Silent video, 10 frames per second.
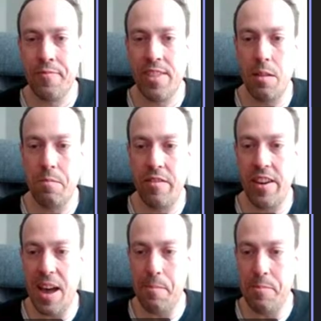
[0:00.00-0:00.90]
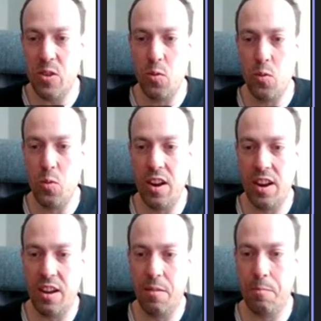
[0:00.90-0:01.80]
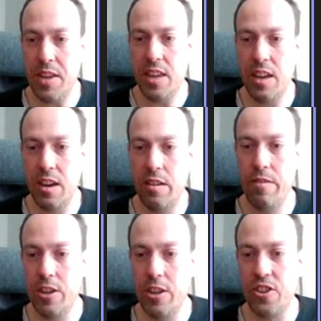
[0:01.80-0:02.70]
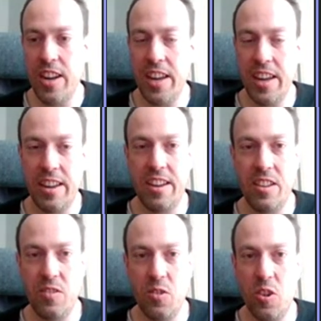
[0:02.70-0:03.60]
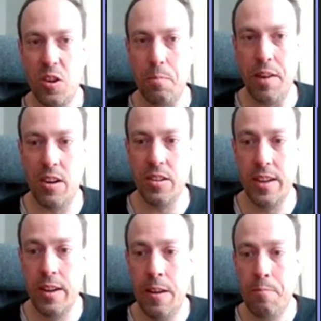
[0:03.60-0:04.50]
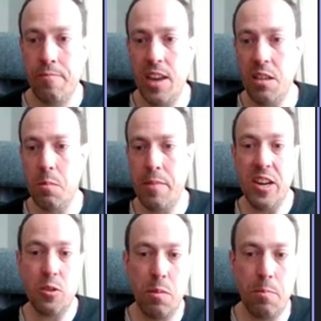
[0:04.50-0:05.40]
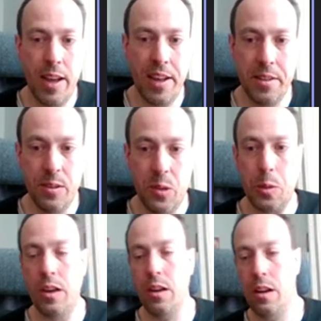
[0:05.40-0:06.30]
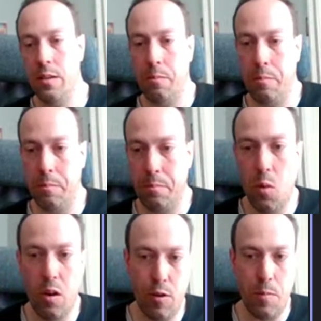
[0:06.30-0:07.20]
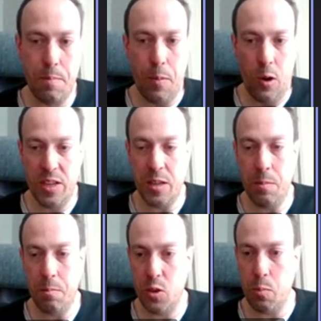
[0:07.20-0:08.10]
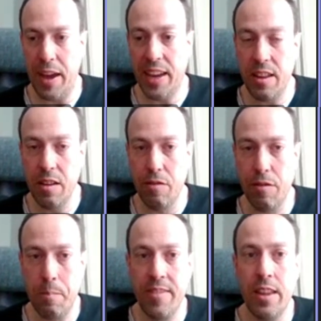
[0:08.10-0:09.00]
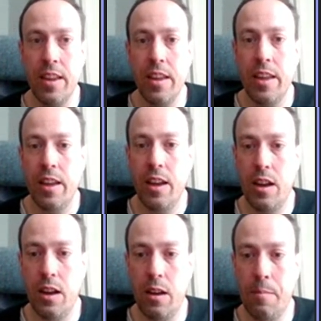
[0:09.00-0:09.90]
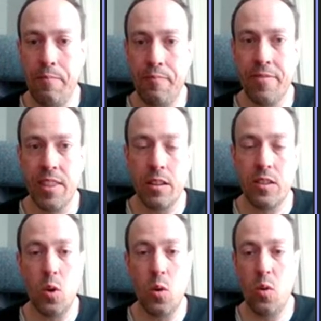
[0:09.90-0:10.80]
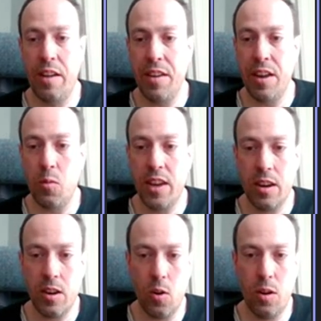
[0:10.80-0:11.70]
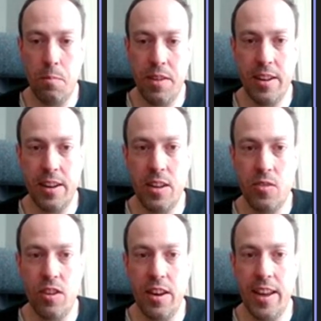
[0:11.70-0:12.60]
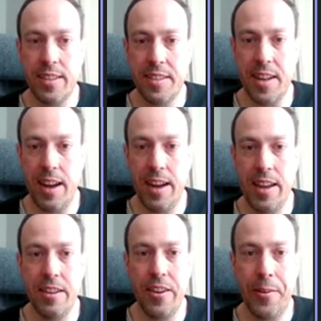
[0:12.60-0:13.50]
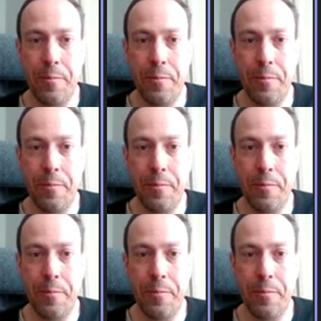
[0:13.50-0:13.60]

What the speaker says: And I'm very happy to be here virtually to talk about data management plans, more from policy perspective. So I think we can go immediately to the next slide.